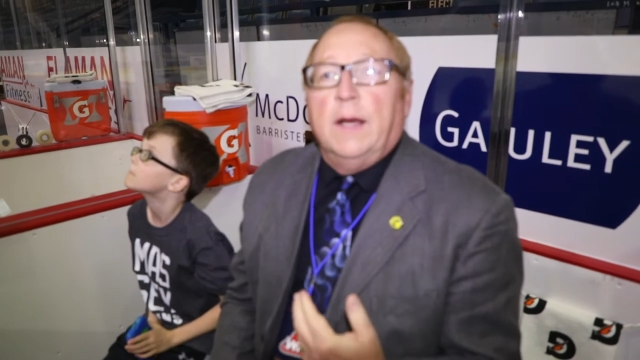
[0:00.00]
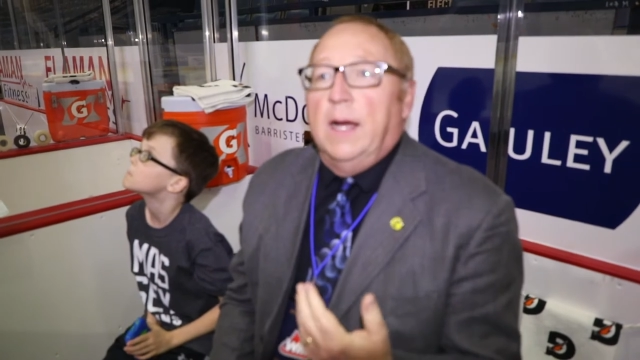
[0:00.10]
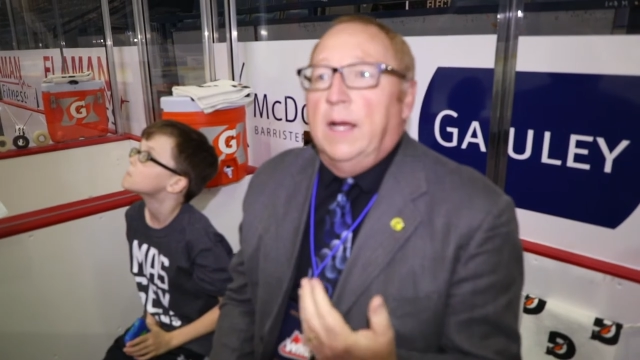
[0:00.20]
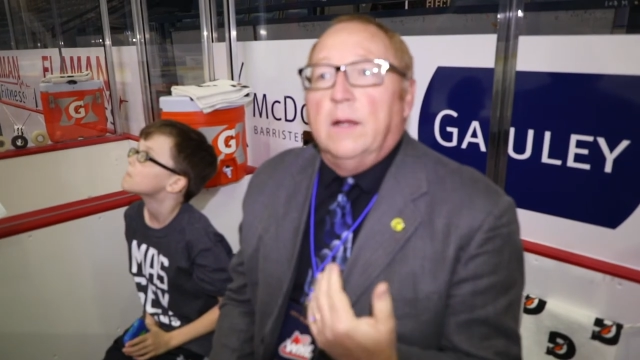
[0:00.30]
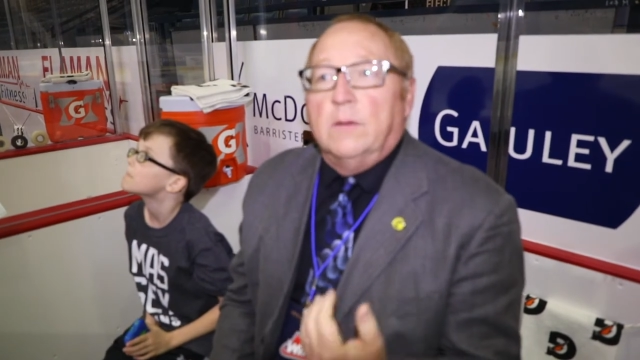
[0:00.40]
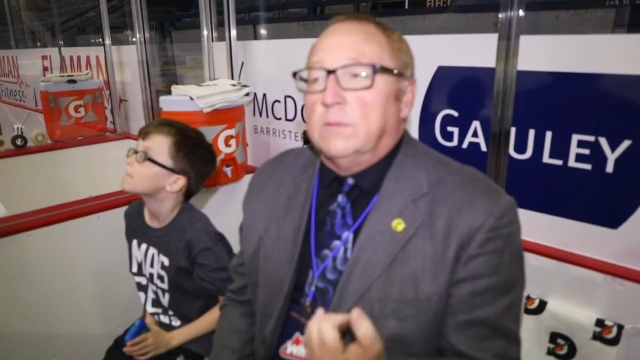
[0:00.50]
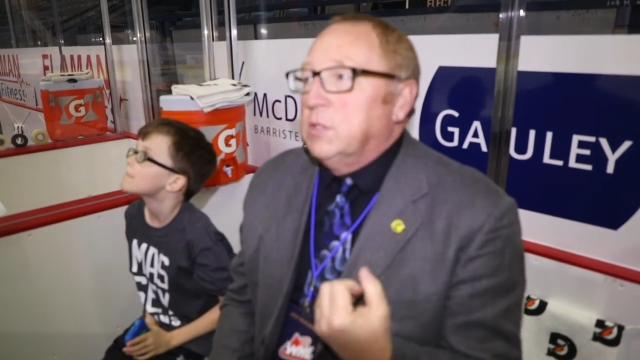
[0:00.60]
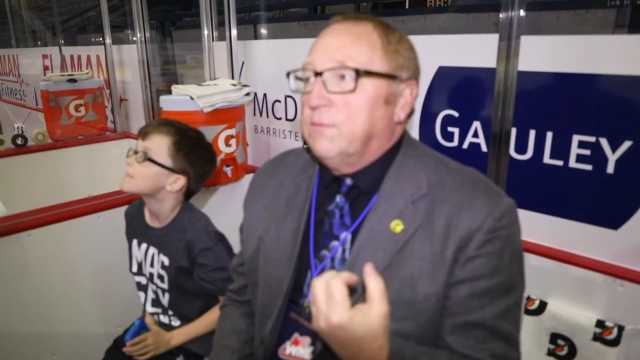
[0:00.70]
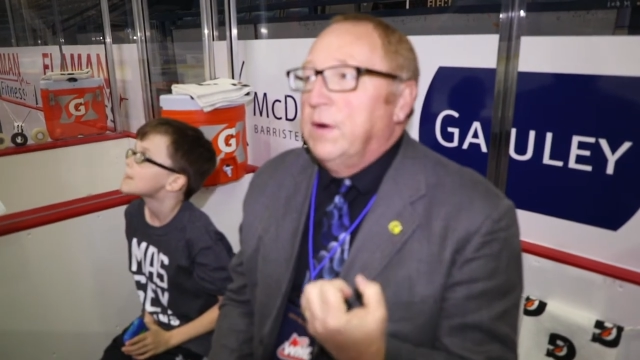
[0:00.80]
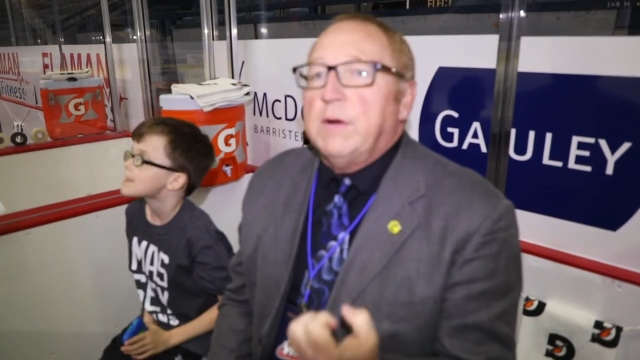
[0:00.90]
uh,
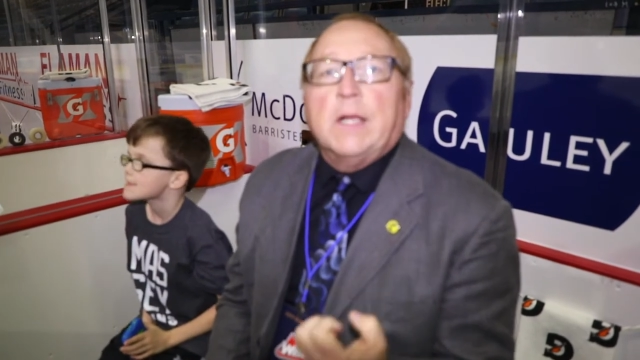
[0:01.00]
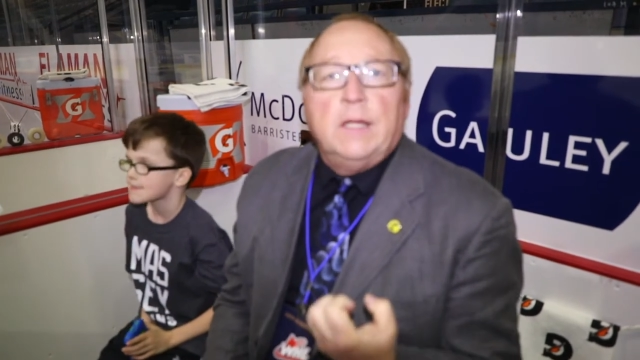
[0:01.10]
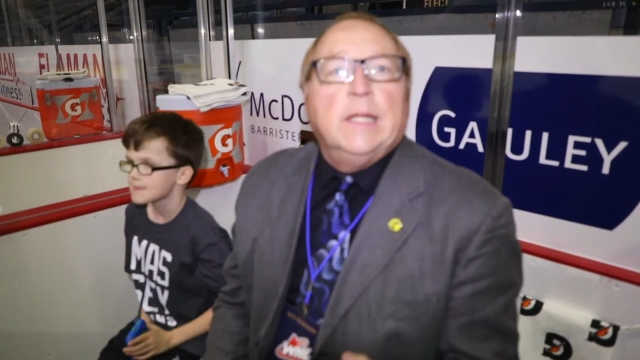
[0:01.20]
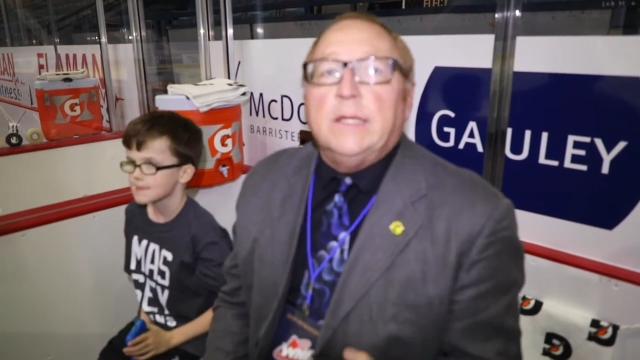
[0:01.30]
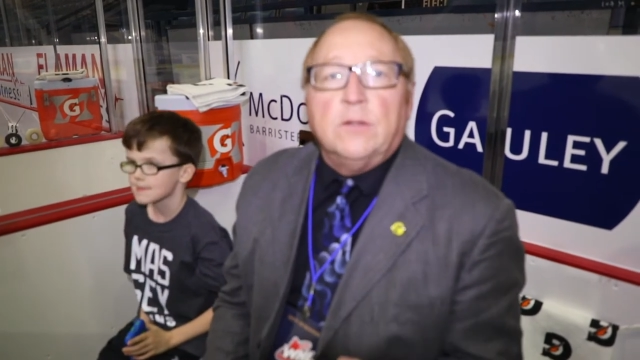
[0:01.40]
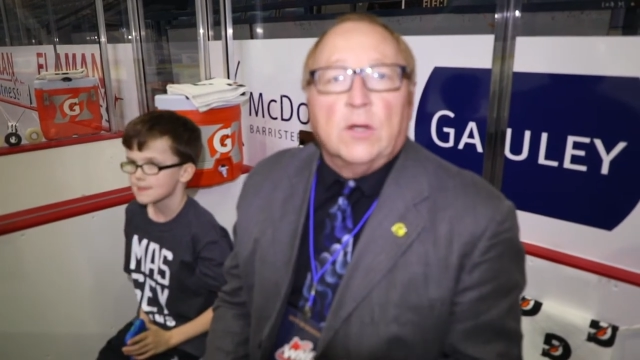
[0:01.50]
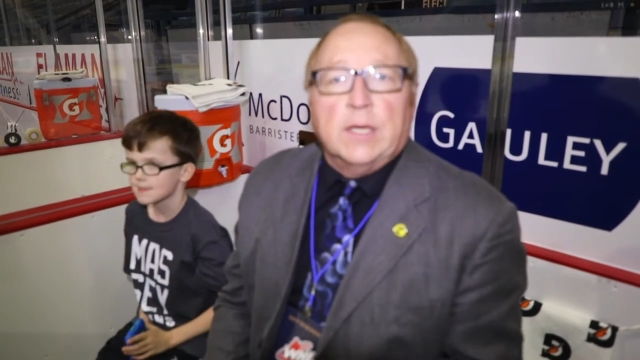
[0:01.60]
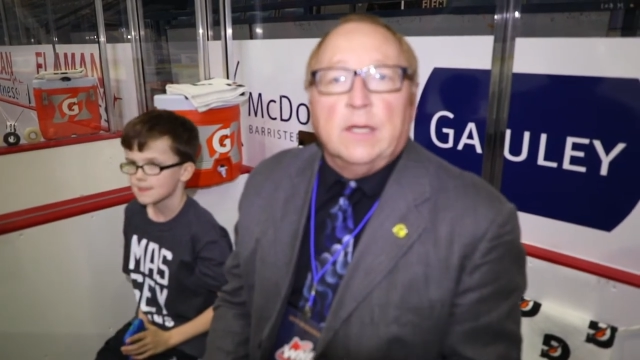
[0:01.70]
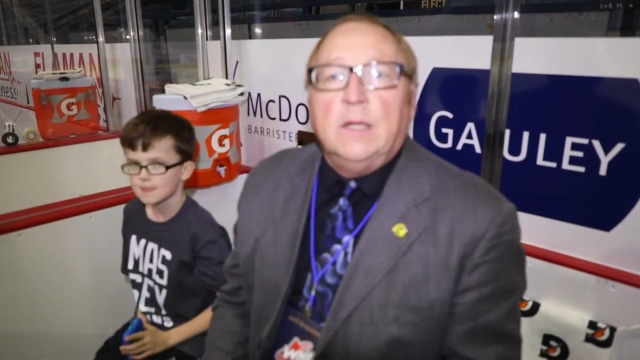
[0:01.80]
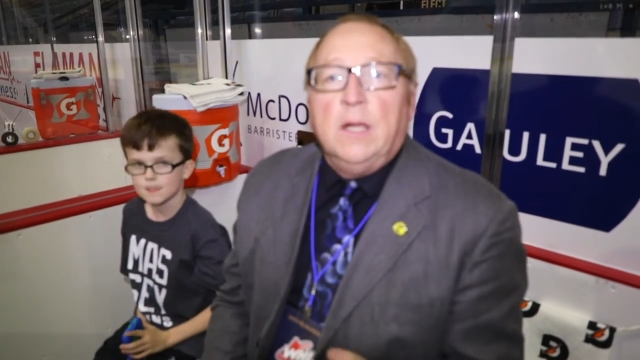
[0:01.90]
just very clean
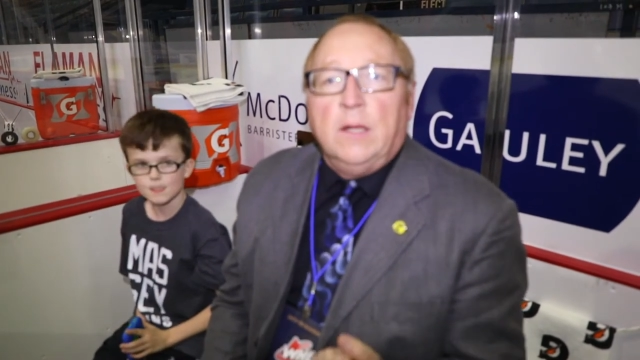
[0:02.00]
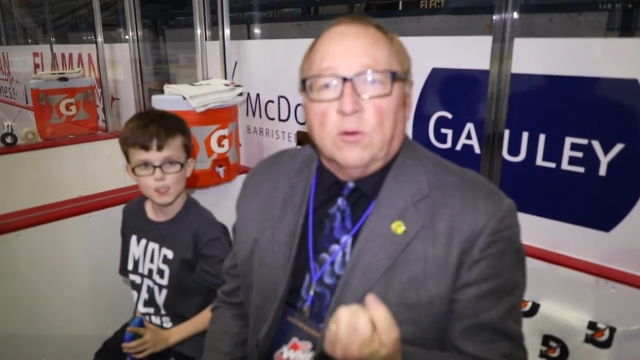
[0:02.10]
looking.